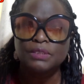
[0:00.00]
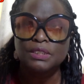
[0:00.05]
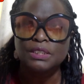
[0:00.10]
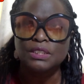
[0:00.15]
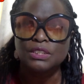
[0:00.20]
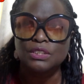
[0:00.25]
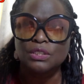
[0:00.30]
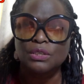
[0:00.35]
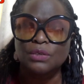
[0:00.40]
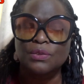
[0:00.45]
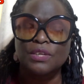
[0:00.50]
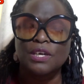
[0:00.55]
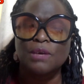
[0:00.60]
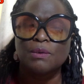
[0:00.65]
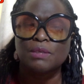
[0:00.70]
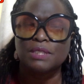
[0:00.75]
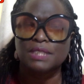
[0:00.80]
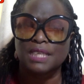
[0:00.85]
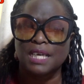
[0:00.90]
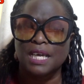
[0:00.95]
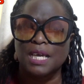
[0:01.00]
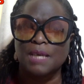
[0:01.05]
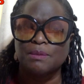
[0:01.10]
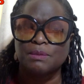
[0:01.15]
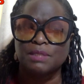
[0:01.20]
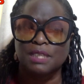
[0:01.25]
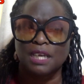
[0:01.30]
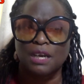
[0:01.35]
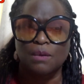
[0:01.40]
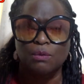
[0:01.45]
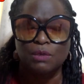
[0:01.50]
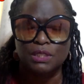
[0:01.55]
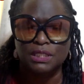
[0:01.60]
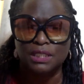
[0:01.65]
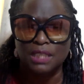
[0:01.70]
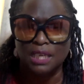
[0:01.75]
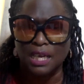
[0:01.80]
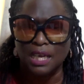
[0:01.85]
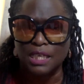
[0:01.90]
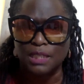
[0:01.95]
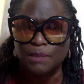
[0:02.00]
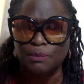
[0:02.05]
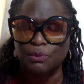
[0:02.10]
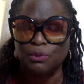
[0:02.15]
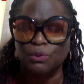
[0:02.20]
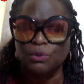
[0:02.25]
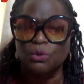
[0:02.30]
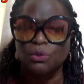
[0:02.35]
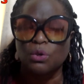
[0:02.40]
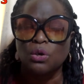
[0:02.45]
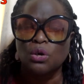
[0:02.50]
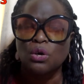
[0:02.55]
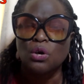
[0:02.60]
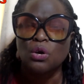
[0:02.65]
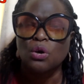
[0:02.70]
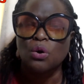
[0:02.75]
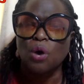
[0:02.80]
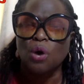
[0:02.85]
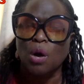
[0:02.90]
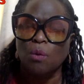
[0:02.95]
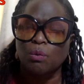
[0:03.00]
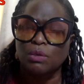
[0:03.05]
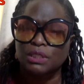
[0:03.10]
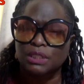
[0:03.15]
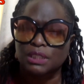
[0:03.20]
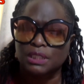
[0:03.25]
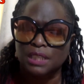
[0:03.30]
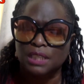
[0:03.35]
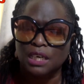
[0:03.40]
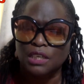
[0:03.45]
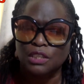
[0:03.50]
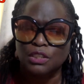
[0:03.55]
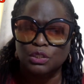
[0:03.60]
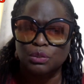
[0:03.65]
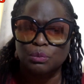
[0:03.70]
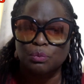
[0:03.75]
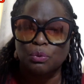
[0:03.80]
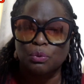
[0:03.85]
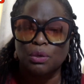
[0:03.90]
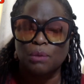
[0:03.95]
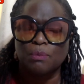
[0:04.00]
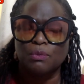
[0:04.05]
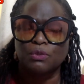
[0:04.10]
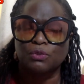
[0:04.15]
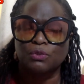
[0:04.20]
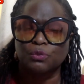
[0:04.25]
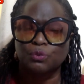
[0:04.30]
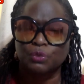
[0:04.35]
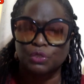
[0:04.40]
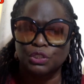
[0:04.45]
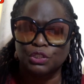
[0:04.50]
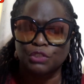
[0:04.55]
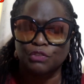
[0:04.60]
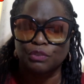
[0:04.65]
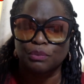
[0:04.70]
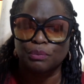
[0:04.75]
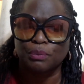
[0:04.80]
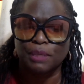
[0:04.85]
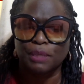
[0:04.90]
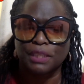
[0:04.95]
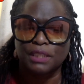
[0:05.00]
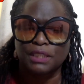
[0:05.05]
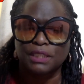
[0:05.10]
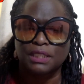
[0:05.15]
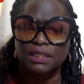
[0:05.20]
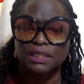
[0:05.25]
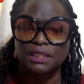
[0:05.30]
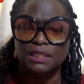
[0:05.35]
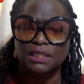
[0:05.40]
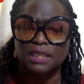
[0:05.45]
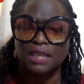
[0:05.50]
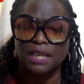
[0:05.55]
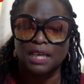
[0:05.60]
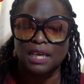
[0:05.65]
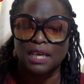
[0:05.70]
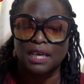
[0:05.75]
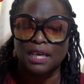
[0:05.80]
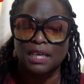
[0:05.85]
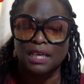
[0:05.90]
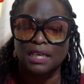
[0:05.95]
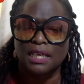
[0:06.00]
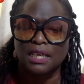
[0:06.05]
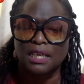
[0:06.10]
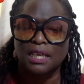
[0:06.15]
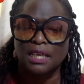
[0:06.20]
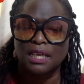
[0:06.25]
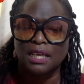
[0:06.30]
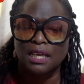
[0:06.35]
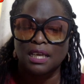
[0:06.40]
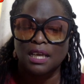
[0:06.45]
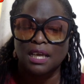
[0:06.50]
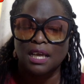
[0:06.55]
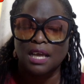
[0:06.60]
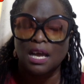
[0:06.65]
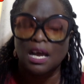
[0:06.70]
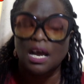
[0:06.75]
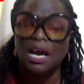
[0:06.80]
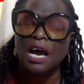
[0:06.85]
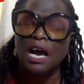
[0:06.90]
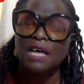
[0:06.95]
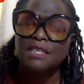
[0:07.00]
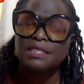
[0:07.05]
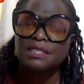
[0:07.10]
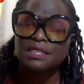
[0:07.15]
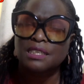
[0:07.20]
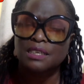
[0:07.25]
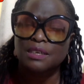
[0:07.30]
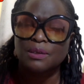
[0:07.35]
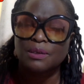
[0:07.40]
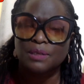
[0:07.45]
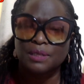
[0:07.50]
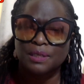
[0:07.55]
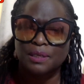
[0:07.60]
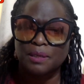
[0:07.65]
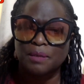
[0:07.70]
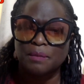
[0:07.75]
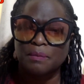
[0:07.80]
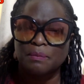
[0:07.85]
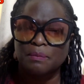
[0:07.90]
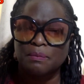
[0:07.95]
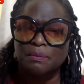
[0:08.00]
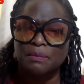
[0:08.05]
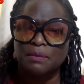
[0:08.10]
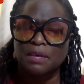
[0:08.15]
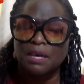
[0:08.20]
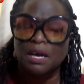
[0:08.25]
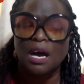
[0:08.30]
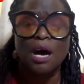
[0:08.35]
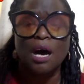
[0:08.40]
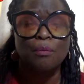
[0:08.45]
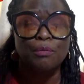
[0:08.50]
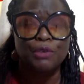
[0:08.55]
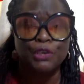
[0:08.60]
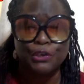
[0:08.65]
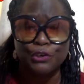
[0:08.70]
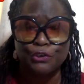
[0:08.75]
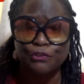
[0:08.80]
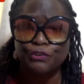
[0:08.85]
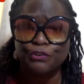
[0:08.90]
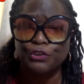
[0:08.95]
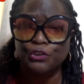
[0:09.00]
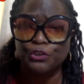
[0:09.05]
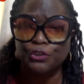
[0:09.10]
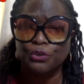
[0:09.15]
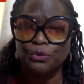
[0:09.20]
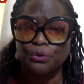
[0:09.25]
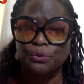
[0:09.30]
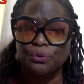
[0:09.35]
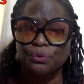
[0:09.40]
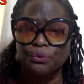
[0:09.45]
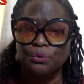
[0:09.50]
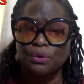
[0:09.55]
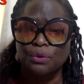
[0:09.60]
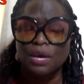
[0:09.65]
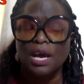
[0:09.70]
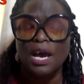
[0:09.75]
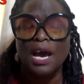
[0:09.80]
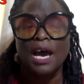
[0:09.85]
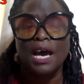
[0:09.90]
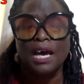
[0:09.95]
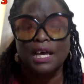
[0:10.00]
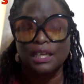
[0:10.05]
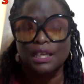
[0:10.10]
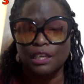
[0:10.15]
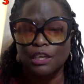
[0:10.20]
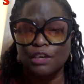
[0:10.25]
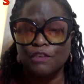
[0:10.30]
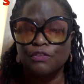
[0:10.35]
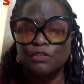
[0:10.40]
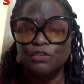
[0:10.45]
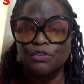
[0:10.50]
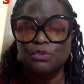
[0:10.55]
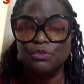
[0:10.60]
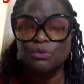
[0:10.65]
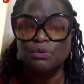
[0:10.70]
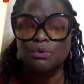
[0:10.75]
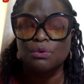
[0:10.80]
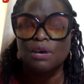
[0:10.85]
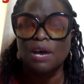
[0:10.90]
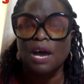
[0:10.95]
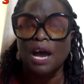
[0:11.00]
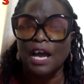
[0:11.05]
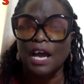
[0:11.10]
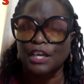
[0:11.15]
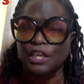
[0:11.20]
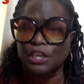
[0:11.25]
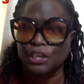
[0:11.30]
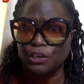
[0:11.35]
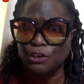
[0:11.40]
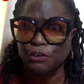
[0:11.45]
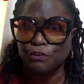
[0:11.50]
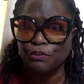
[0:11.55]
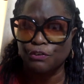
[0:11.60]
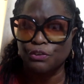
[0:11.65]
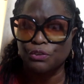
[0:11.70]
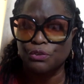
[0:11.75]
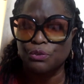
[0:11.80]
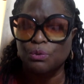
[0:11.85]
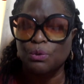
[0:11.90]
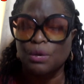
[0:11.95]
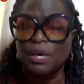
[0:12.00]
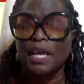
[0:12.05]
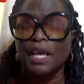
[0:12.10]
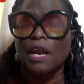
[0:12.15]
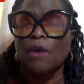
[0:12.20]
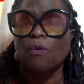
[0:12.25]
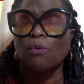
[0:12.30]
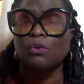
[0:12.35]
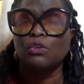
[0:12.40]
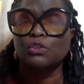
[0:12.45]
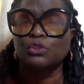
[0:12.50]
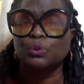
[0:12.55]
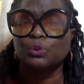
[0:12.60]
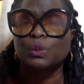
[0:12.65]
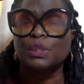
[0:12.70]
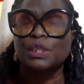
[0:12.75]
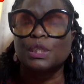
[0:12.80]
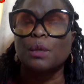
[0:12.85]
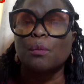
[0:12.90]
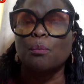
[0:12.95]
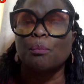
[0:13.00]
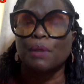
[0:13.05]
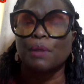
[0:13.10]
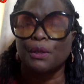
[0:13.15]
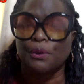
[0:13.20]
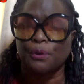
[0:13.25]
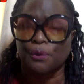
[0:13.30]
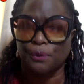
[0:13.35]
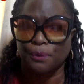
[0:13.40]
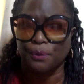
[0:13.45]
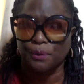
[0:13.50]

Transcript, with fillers: So there were times that I went to the hospital or I went to doctor's appointments with different patients, and I tell them, I'm here for you, I love you, I care for you, and I want you to get better.